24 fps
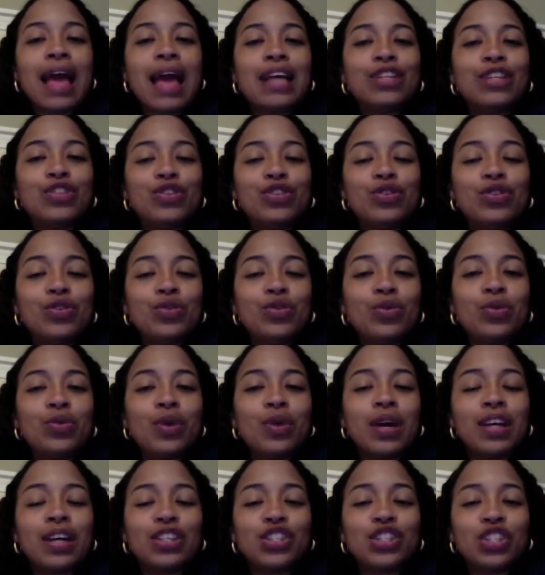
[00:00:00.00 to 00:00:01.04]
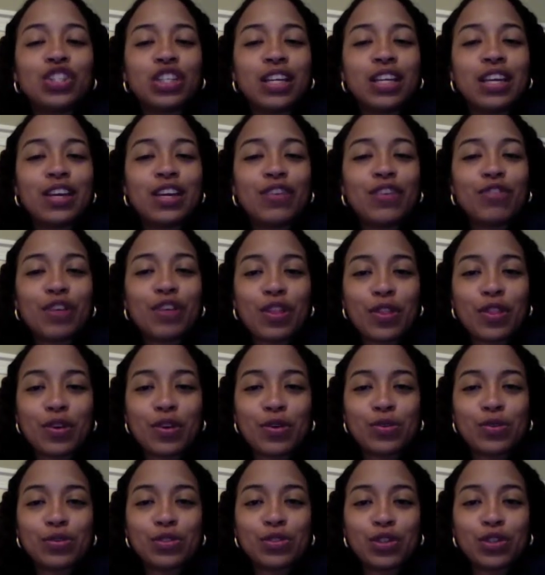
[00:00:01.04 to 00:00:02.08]
to achieve
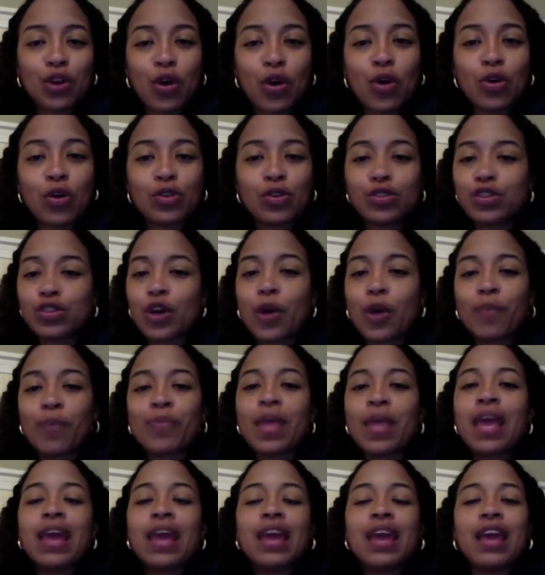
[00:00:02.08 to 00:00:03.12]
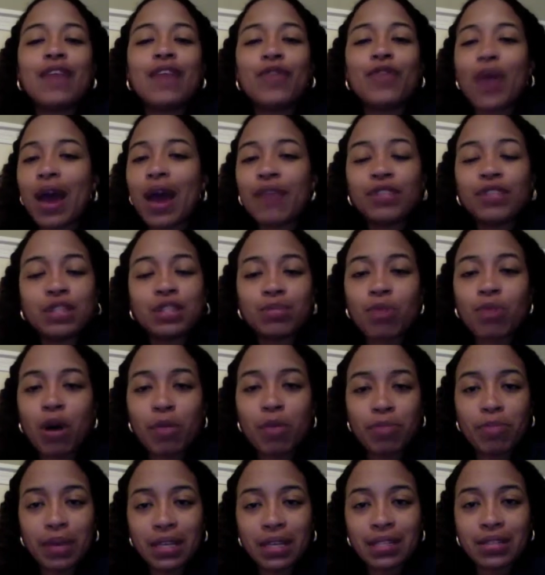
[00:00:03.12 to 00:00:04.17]
those goals. So if you have a small
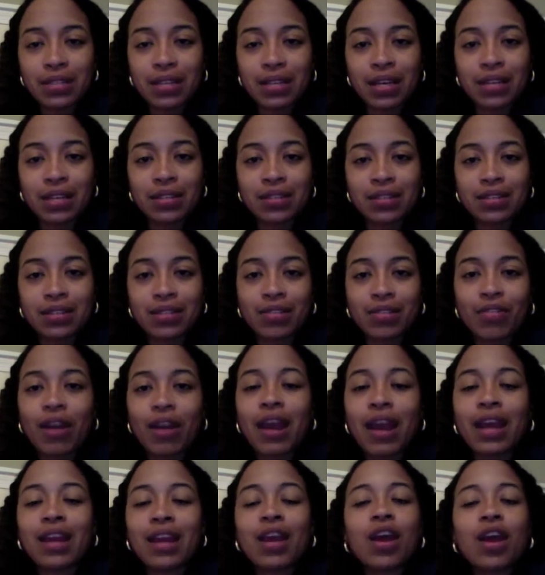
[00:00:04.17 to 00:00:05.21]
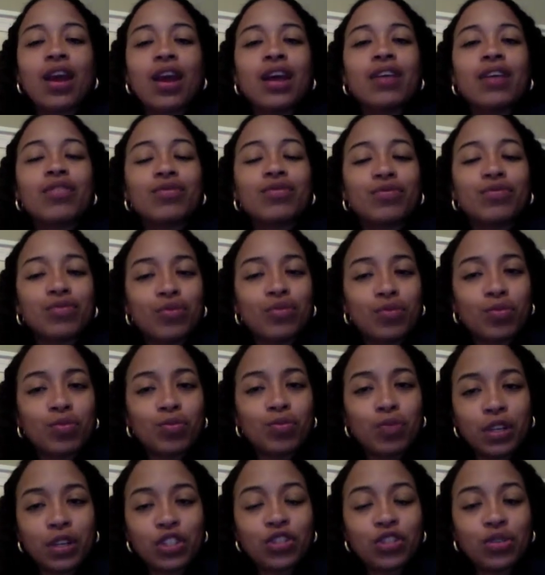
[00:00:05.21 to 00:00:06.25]
business, right,
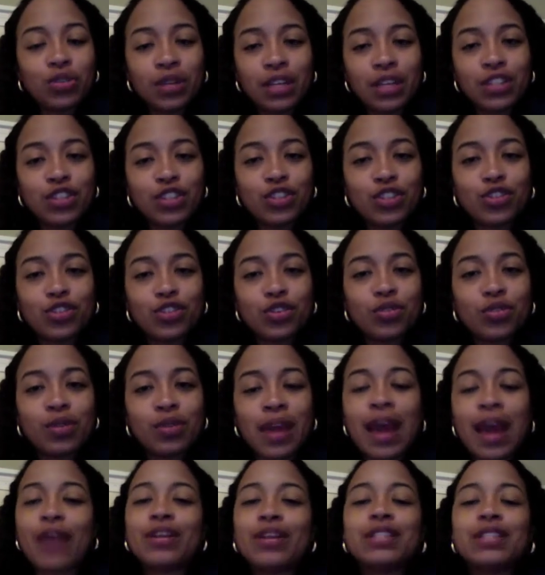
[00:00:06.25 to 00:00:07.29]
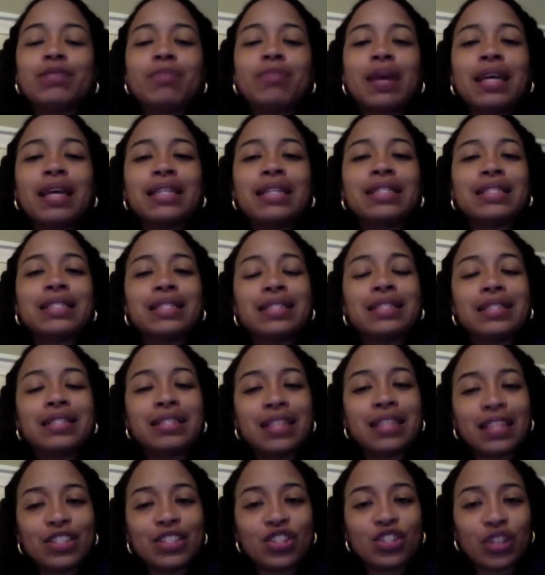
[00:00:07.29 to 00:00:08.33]
what you need to do now is make a
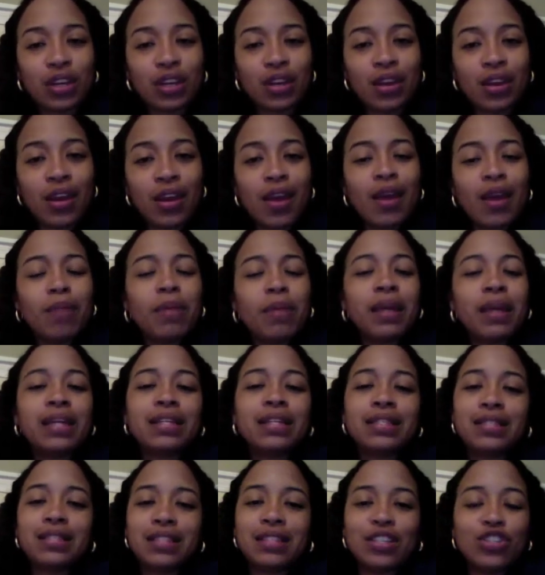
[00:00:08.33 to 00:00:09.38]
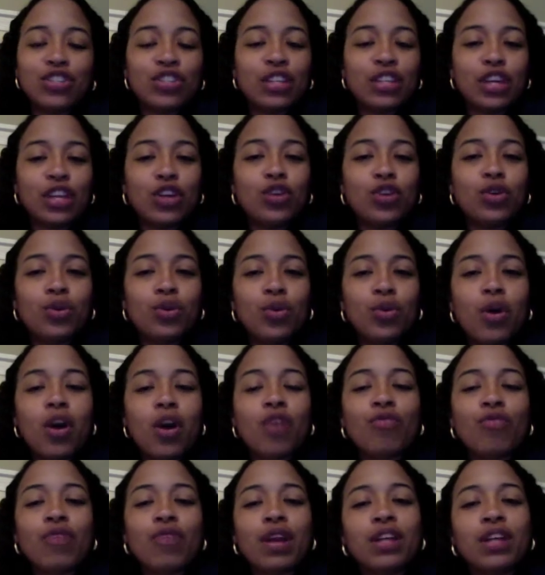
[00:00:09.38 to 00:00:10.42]
decision that you
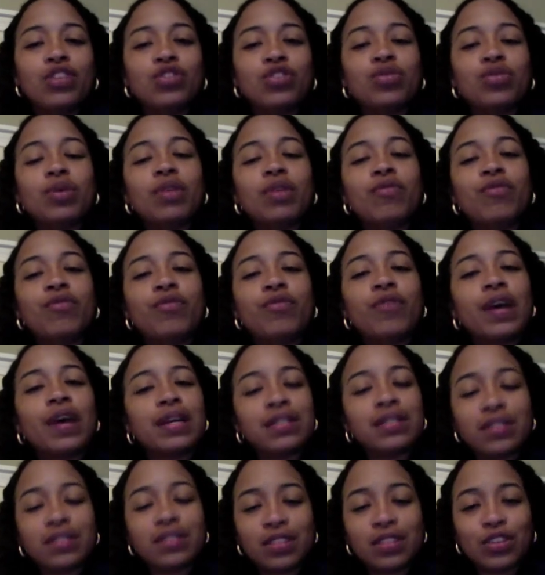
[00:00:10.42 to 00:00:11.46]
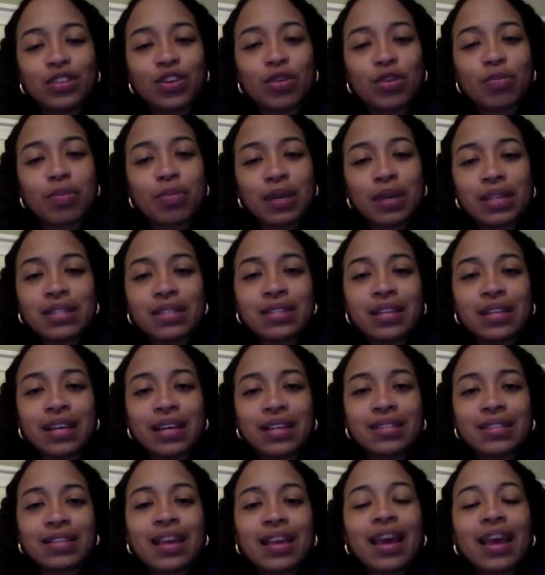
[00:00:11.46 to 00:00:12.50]
are ready to invest in your
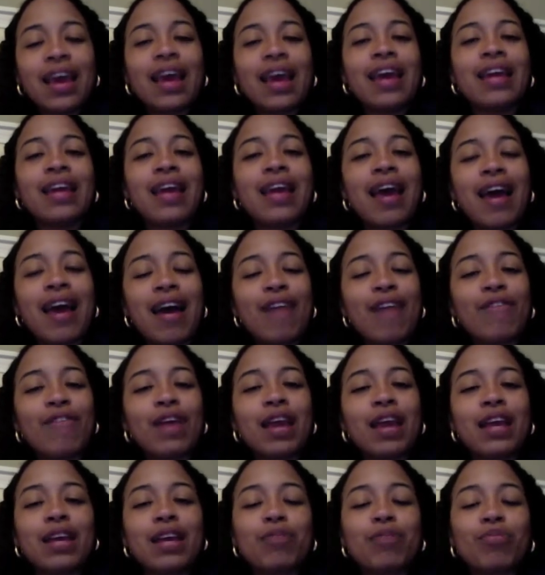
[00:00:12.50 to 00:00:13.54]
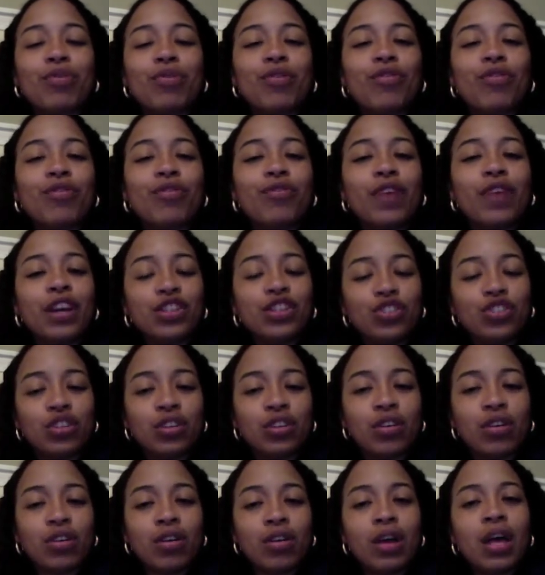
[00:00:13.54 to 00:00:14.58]
business and have a
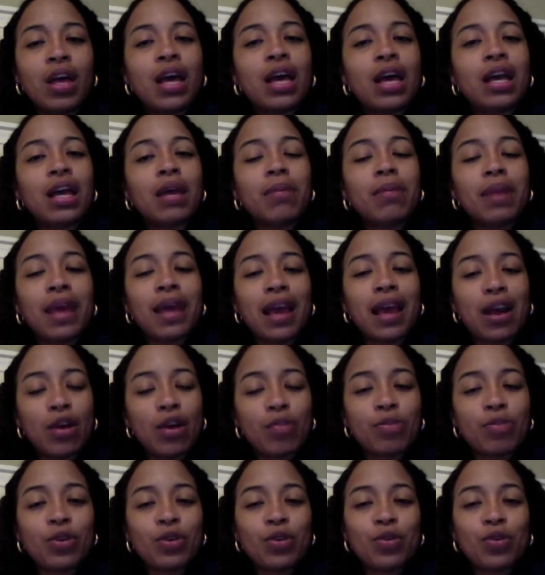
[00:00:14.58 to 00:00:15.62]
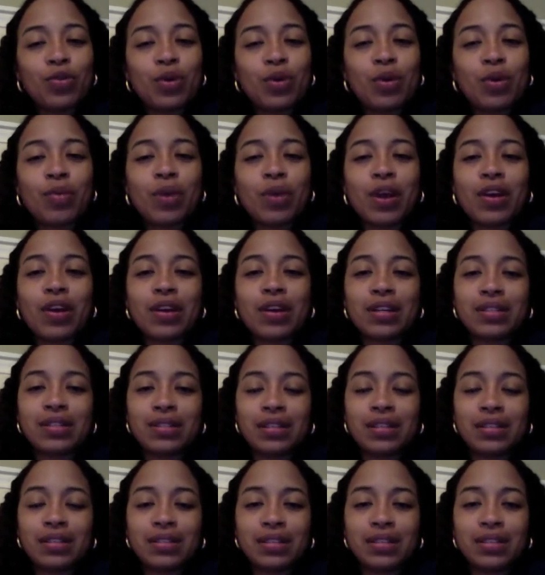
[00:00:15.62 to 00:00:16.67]
professional come and help you where
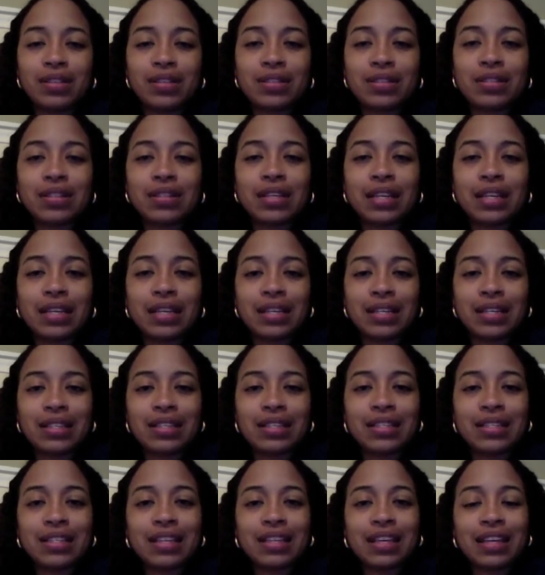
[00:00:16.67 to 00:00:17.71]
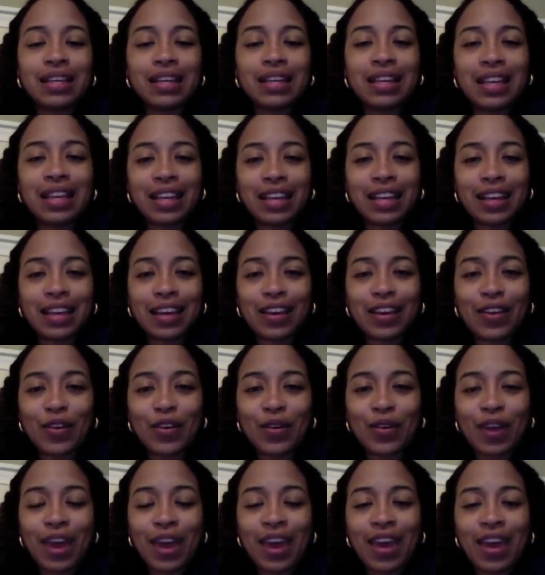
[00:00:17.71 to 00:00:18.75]
assistance is needed,
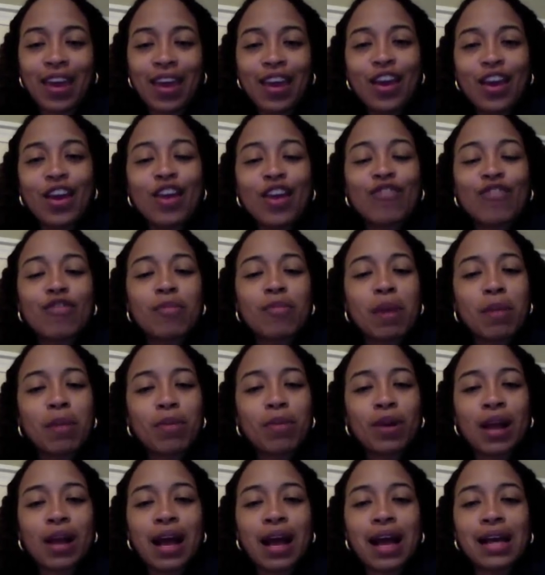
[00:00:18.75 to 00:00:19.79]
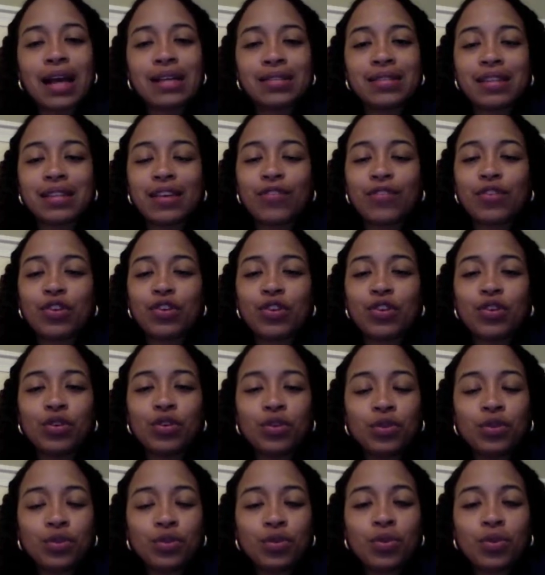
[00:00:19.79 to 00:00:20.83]
okay? Remember, guys, if
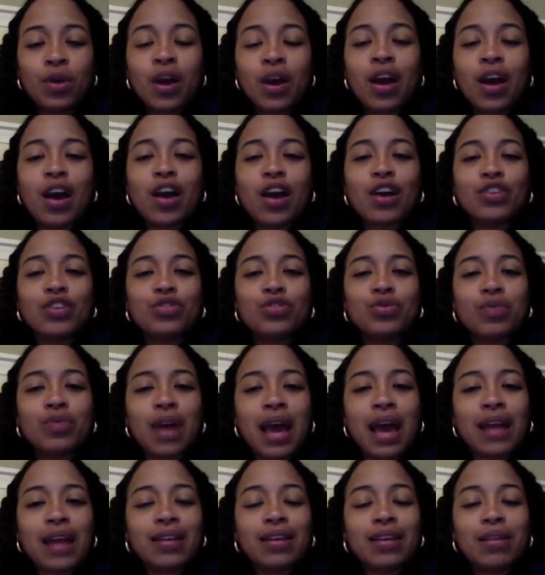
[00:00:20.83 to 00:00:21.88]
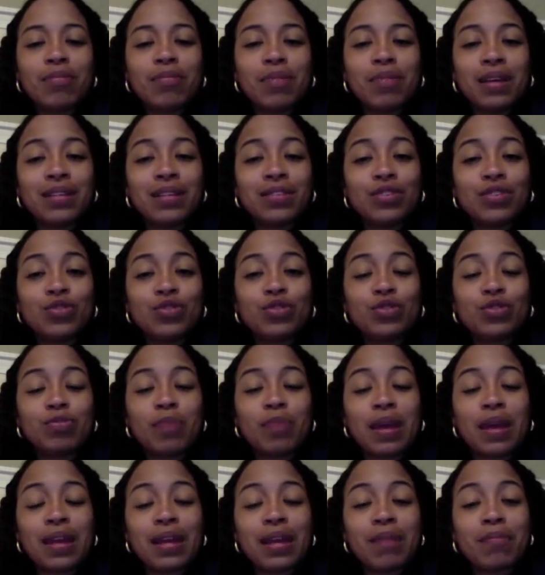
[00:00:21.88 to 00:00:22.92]
you do not commit to
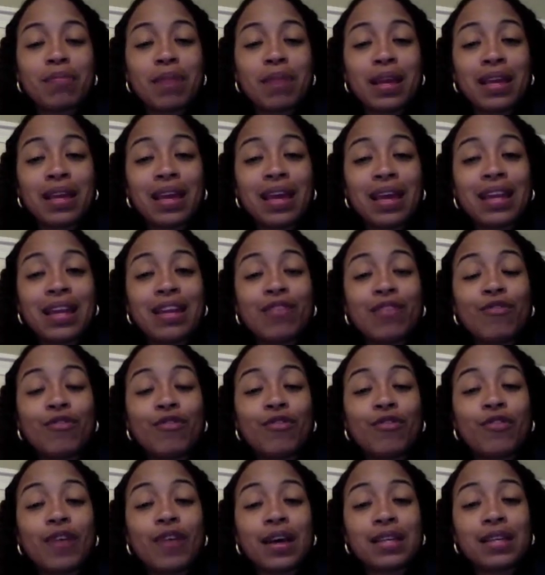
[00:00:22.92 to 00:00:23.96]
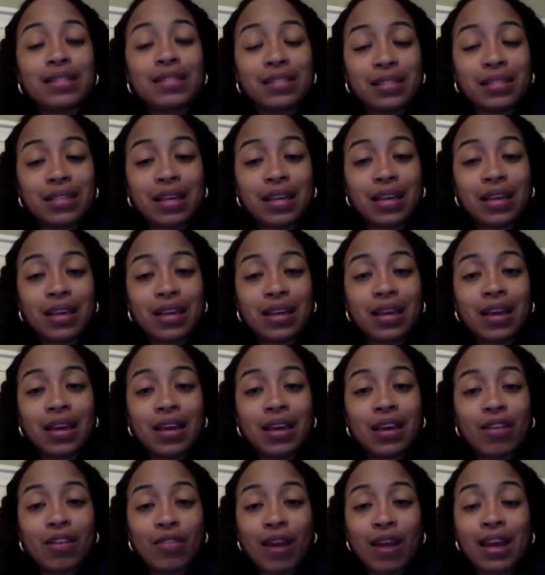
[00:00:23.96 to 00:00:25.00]
spending money and investing,
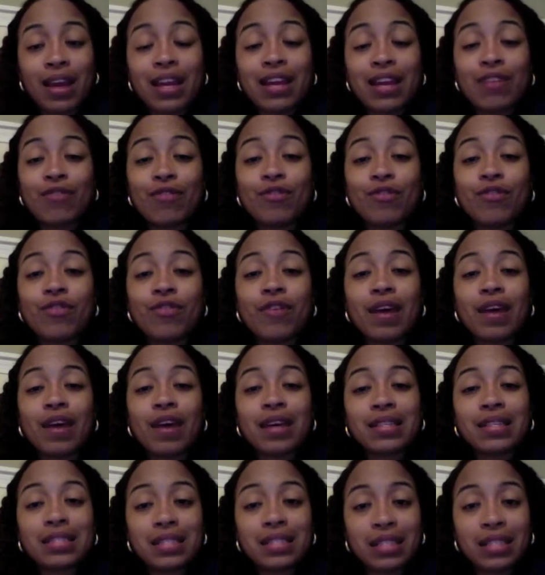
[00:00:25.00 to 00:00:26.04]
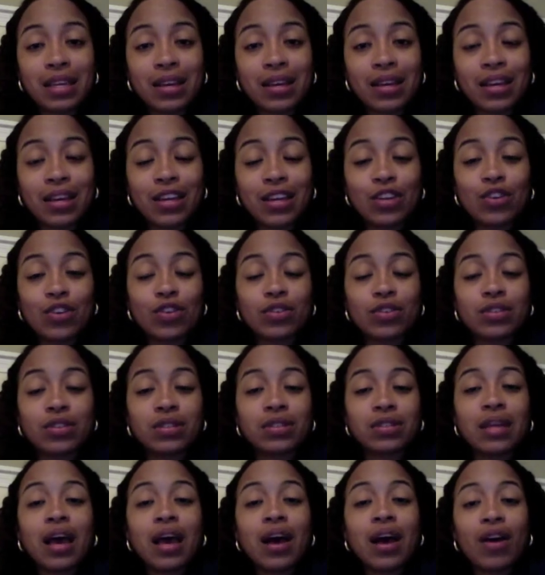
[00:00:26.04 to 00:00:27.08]
right, investing in
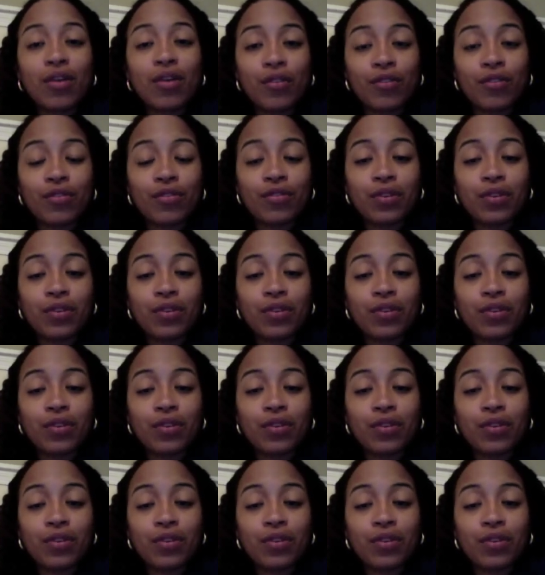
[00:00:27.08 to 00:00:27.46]
yourself,